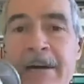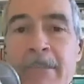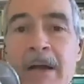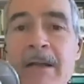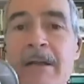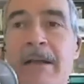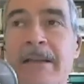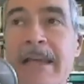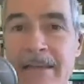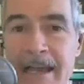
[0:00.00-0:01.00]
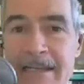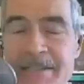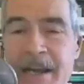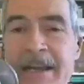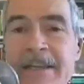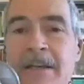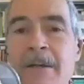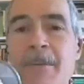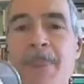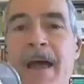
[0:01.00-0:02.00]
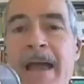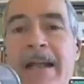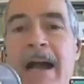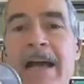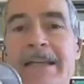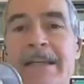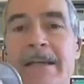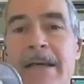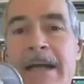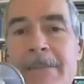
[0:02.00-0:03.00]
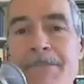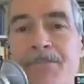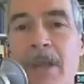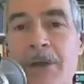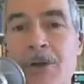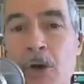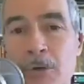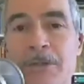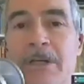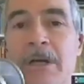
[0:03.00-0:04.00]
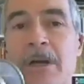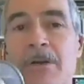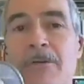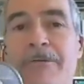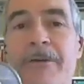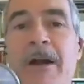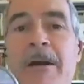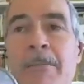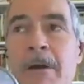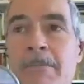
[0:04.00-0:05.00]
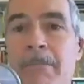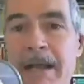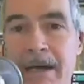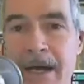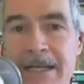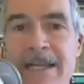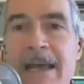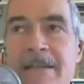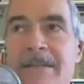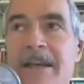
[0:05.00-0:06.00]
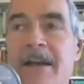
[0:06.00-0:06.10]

Um, late last night, I got um, a note from my contact